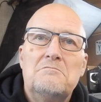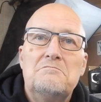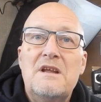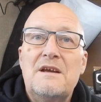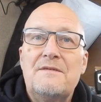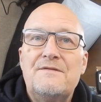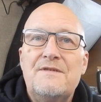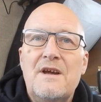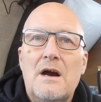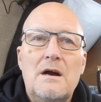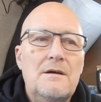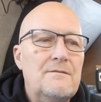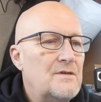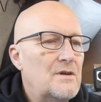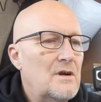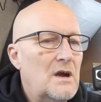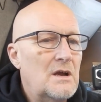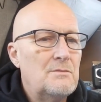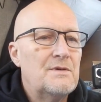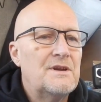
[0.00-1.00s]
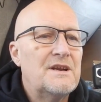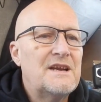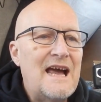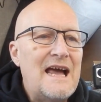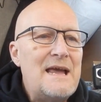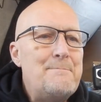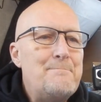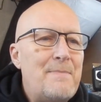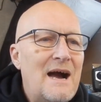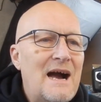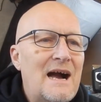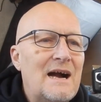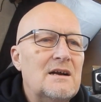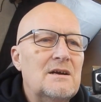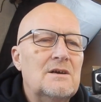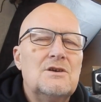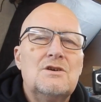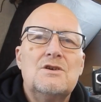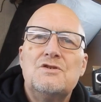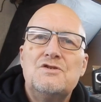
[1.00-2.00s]
Left it overnight, but I came
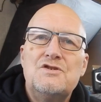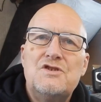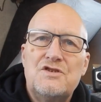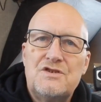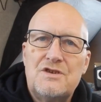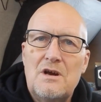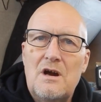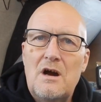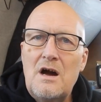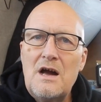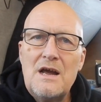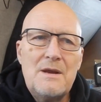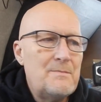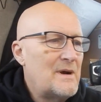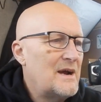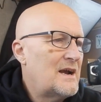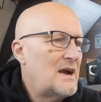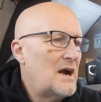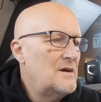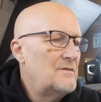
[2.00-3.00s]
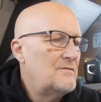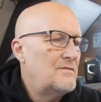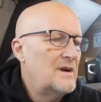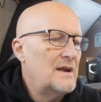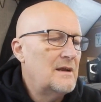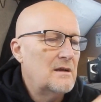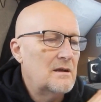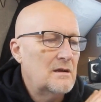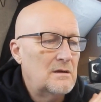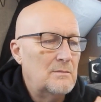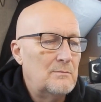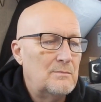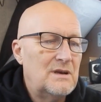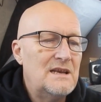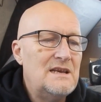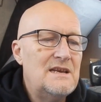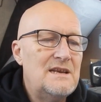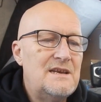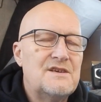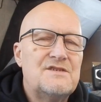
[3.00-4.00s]
back, just ironed back over it,
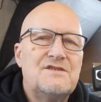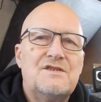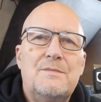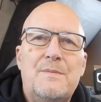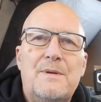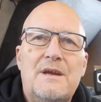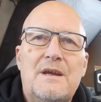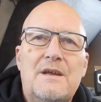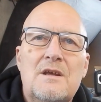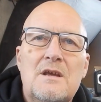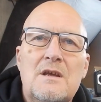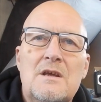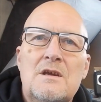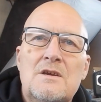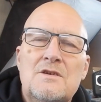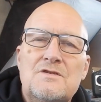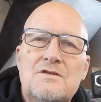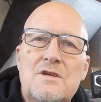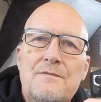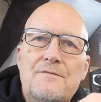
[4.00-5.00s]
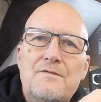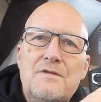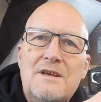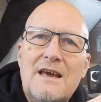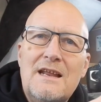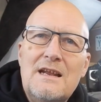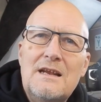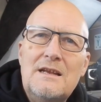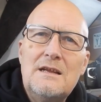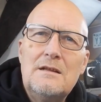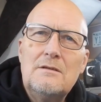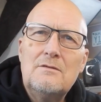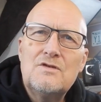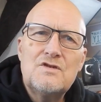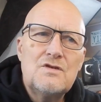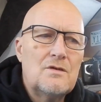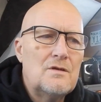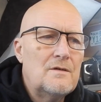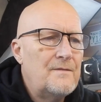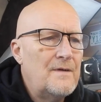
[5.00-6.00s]
completely disappeared. So if you get a little
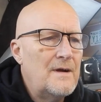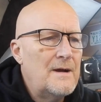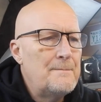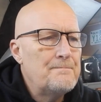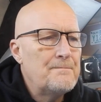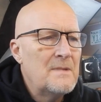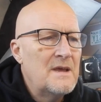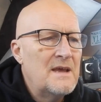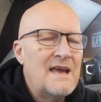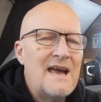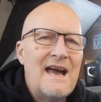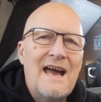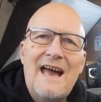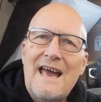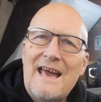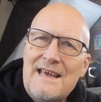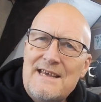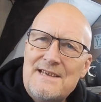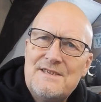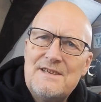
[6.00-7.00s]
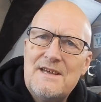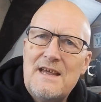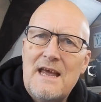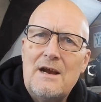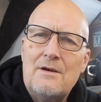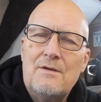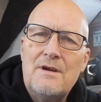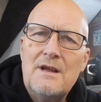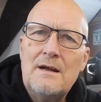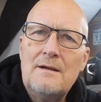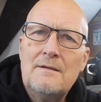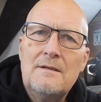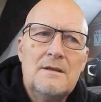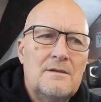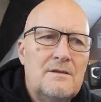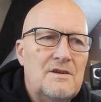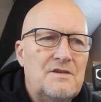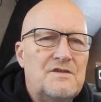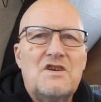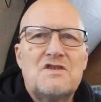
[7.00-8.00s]
sort of hazy area
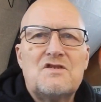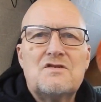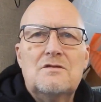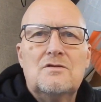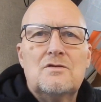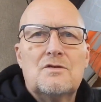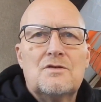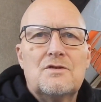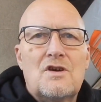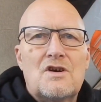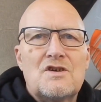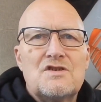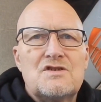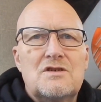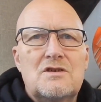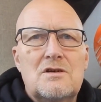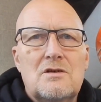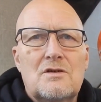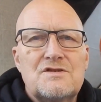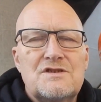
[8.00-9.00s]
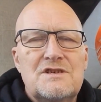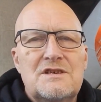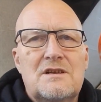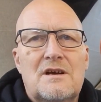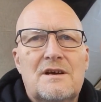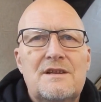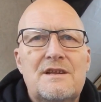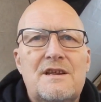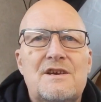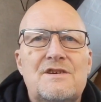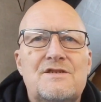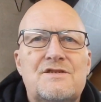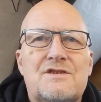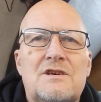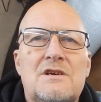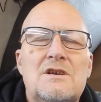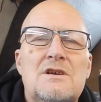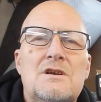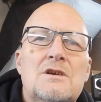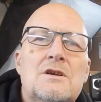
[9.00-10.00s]
that doesn't look nice and glossy like
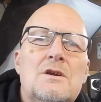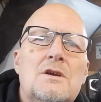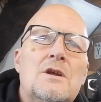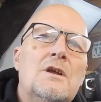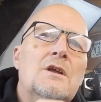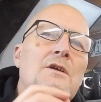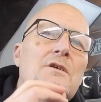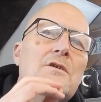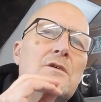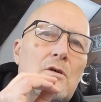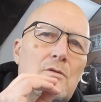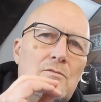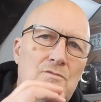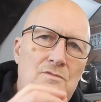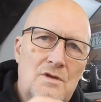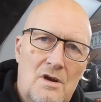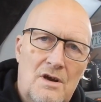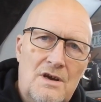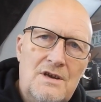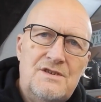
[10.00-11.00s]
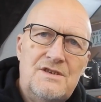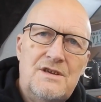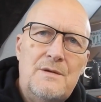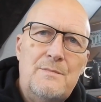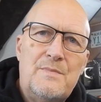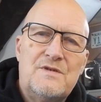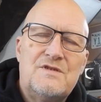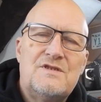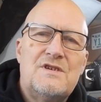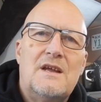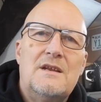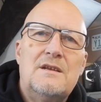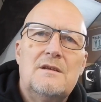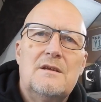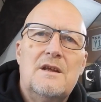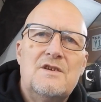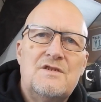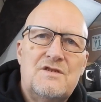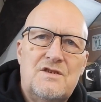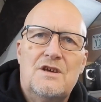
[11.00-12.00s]
this, 90%
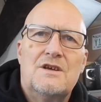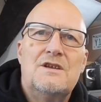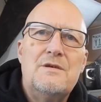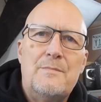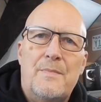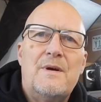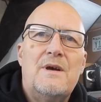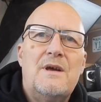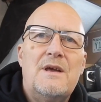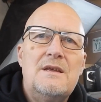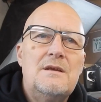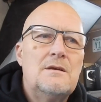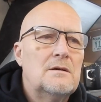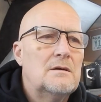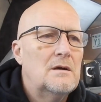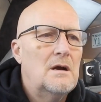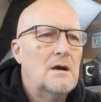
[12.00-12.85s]
is going to be